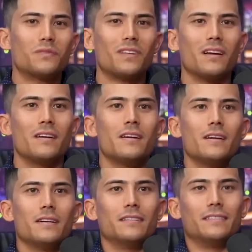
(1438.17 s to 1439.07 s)
another
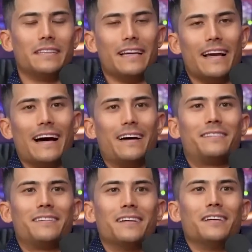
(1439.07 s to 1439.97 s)
person that
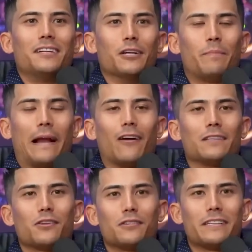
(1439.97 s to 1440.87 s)
yeah. has to live. Your
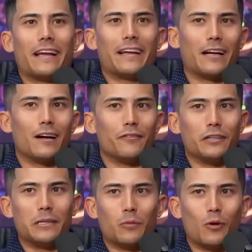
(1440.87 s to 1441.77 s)
parents aren't taking care of
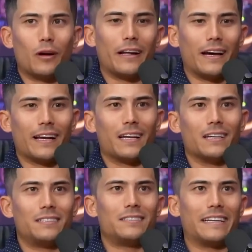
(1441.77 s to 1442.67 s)
you anymore. And I got
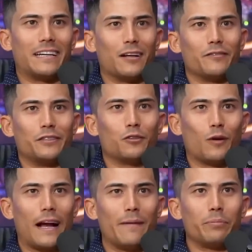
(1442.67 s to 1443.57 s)
to take care of you.
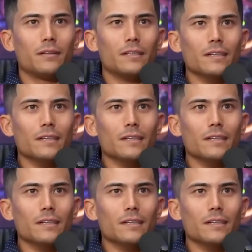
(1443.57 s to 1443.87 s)
Crap.